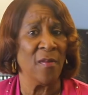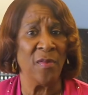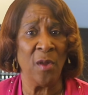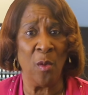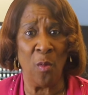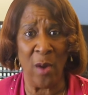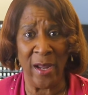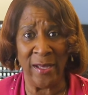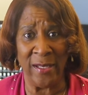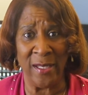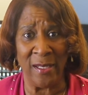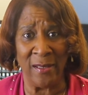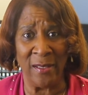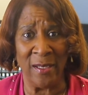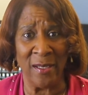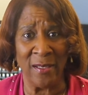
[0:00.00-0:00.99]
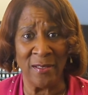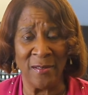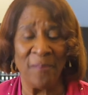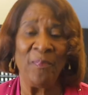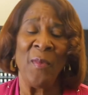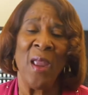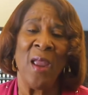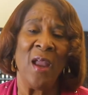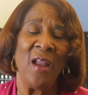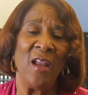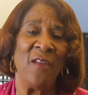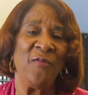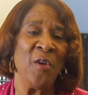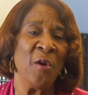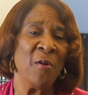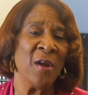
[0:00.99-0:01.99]
the waiting list.
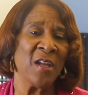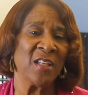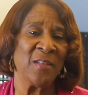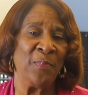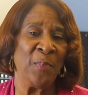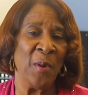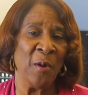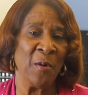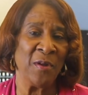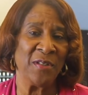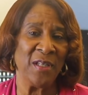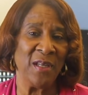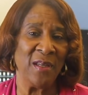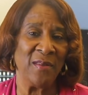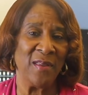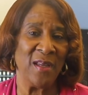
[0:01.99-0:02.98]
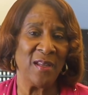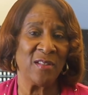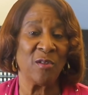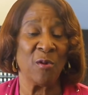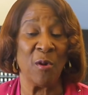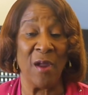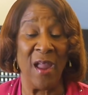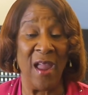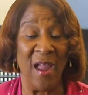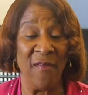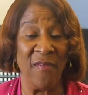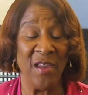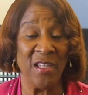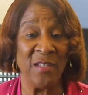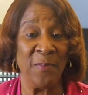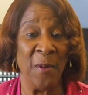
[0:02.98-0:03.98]
If you're experiencing this or
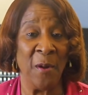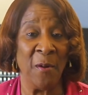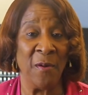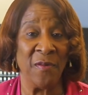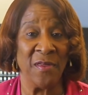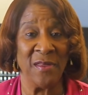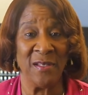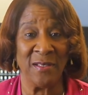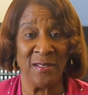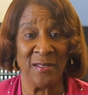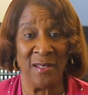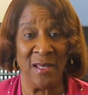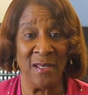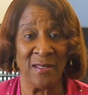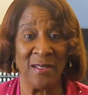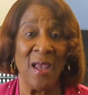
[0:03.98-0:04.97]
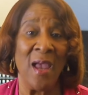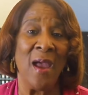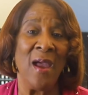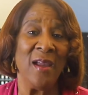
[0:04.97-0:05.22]
have experienced this,